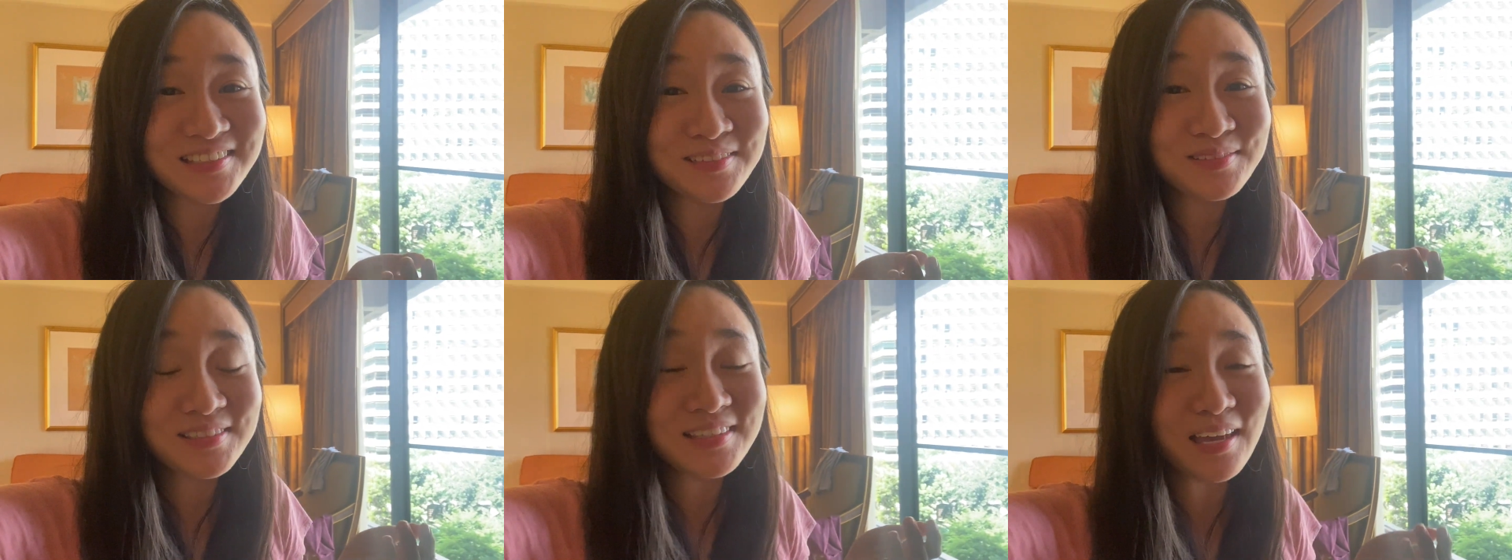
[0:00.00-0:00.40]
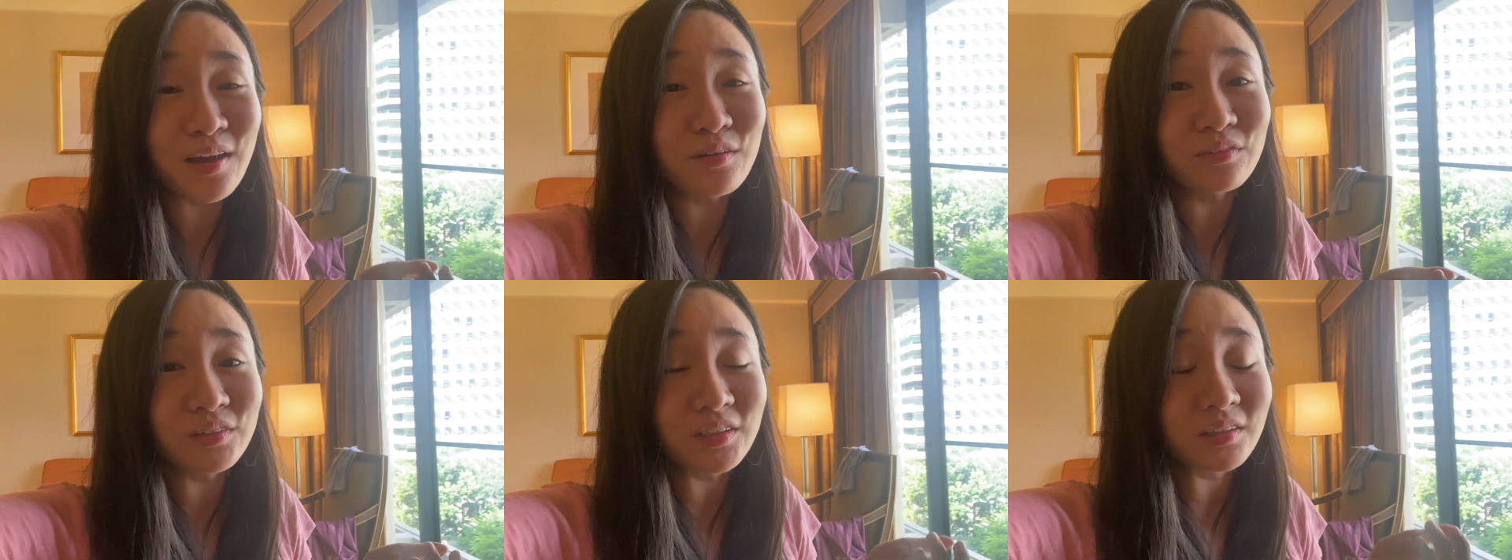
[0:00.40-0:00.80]
news
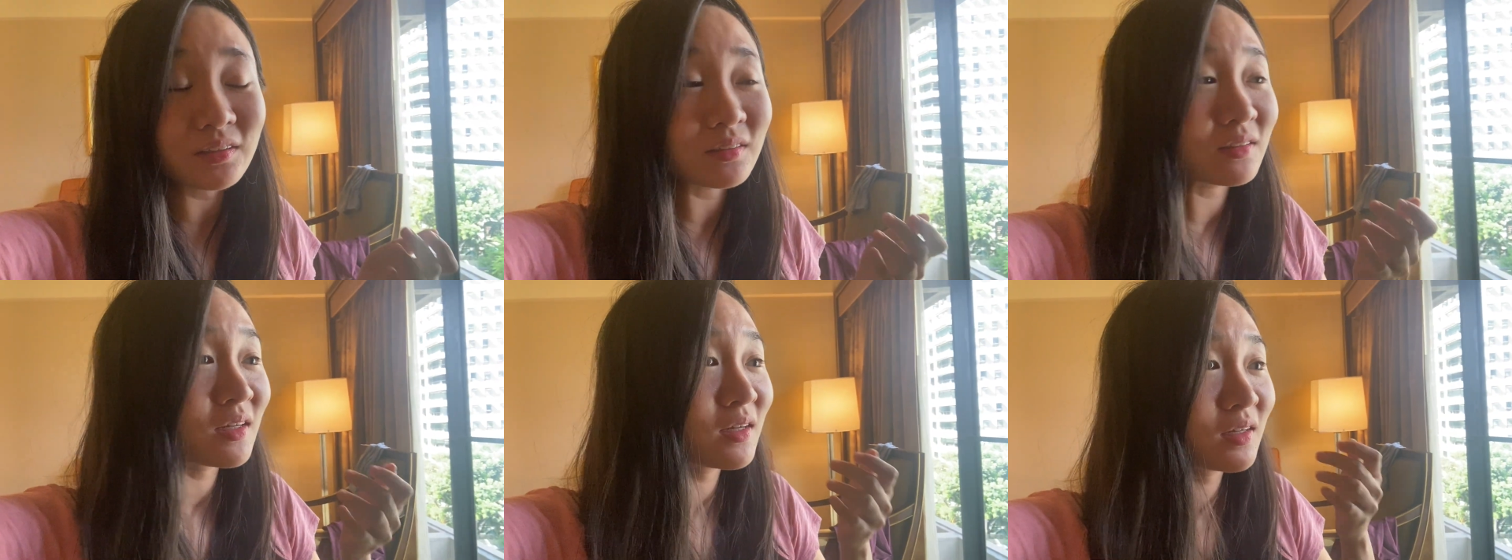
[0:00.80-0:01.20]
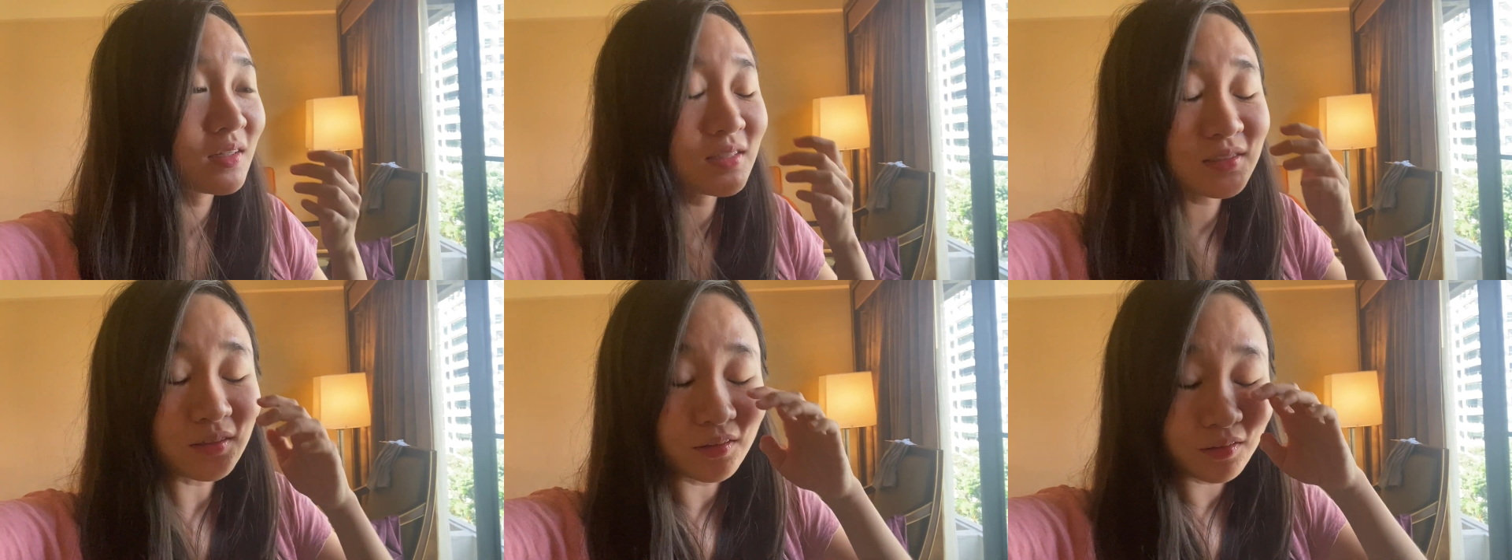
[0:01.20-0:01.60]
ever.
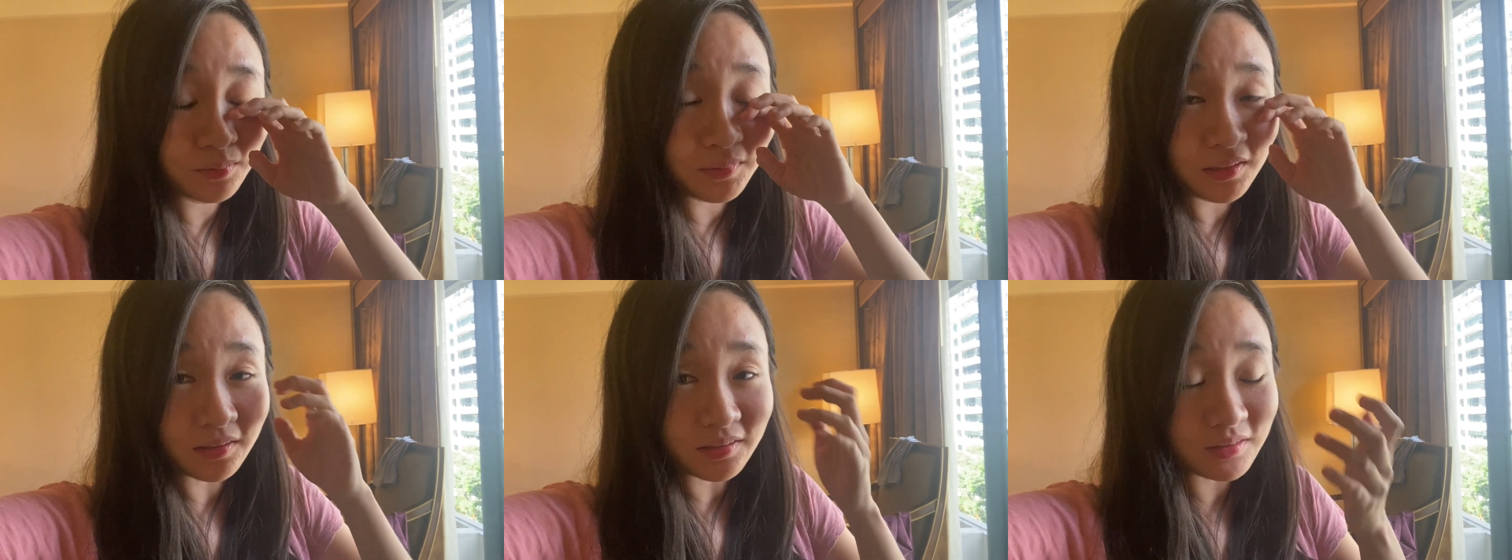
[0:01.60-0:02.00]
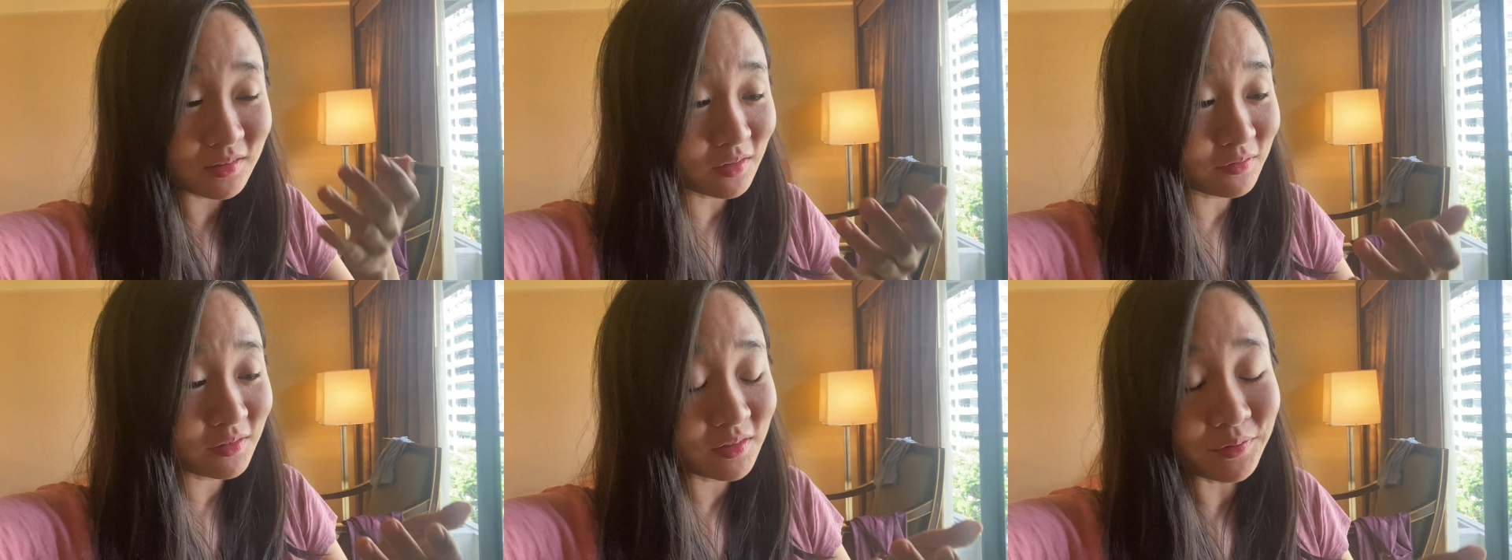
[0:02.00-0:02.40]
Sorry, I took my glasses
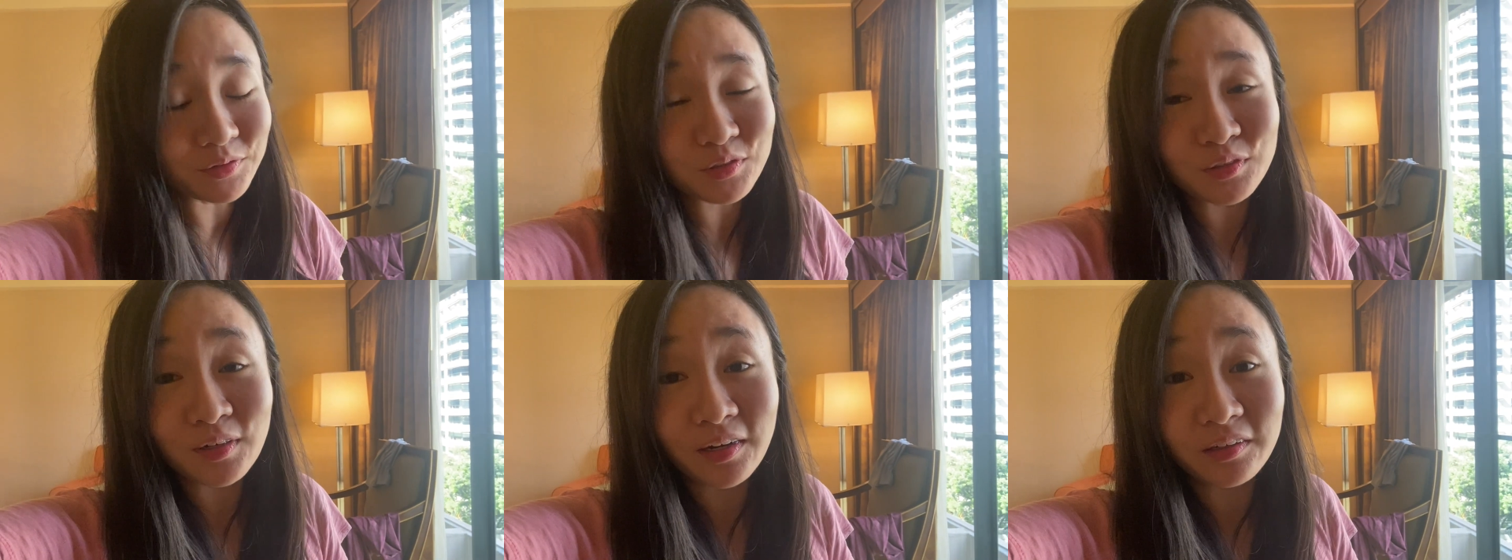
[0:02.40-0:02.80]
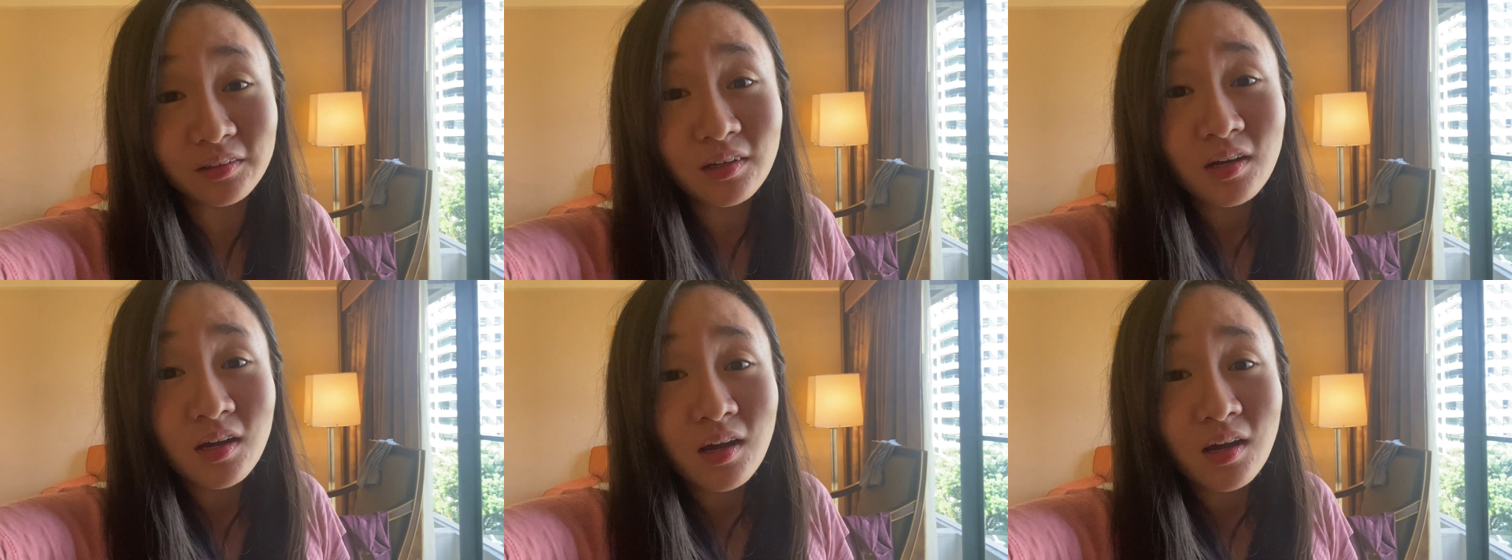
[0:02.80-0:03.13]
off because I was crying.